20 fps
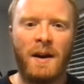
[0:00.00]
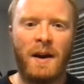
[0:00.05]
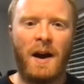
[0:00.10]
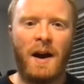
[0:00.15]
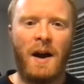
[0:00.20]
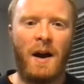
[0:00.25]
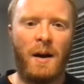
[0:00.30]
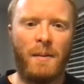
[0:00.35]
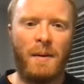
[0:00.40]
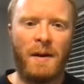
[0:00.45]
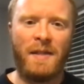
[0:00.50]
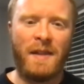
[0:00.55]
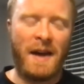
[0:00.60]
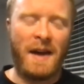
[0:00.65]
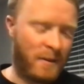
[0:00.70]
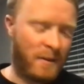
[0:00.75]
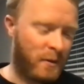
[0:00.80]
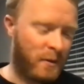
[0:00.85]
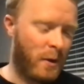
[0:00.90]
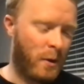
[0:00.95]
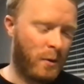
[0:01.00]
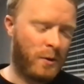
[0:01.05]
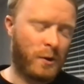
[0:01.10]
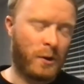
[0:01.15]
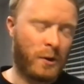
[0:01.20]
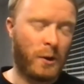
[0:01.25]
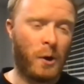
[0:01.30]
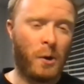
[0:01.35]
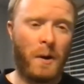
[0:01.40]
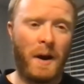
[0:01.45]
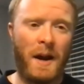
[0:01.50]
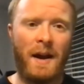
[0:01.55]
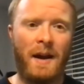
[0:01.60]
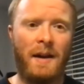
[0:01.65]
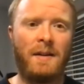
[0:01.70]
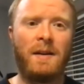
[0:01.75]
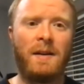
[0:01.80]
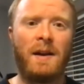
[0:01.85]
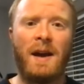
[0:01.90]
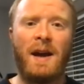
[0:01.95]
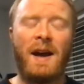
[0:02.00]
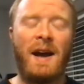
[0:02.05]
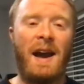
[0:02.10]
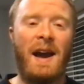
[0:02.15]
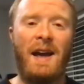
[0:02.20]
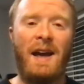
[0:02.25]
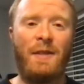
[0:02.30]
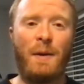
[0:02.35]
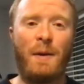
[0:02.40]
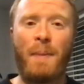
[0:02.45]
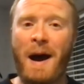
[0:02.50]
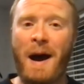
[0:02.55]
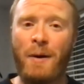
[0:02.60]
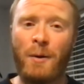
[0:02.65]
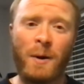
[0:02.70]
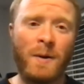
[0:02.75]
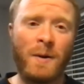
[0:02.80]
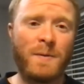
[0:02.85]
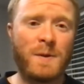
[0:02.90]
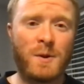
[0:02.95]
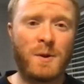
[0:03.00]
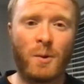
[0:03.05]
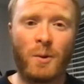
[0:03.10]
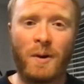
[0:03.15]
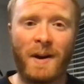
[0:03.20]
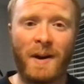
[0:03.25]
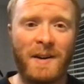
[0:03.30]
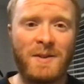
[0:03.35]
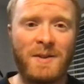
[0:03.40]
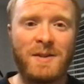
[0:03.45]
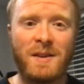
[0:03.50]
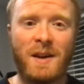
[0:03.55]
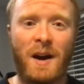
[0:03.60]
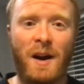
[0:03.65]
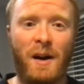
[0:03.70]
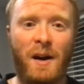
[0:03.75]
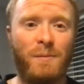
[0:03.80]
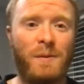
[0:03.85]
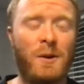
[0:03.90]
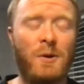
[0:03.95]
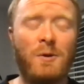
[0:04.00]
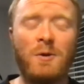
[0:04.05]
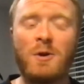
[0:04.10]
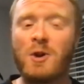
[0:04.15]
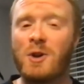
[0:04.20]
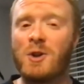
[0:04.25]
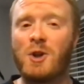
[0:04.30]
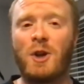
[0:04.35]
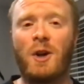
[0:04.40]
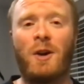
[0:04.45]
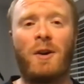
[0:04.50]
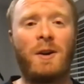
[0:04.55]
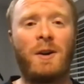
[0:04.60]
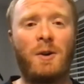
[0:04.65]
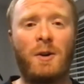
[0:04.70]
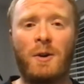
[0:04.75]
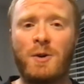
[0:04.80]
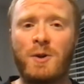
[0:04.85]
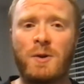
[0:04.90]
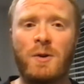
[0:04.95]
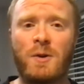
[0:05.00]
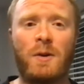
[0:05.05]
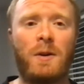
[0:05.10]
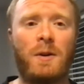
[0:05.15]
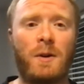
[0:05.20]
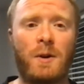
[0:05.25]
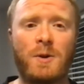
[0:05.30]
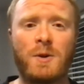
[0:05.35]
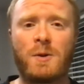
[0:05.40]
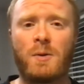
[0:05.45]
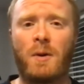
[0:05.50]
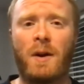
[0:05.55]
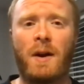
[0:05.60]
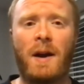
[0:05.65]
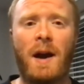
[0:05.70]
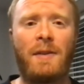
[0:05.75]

Um, and that's so true. And and the power of stories, um, you just sharing your, your story.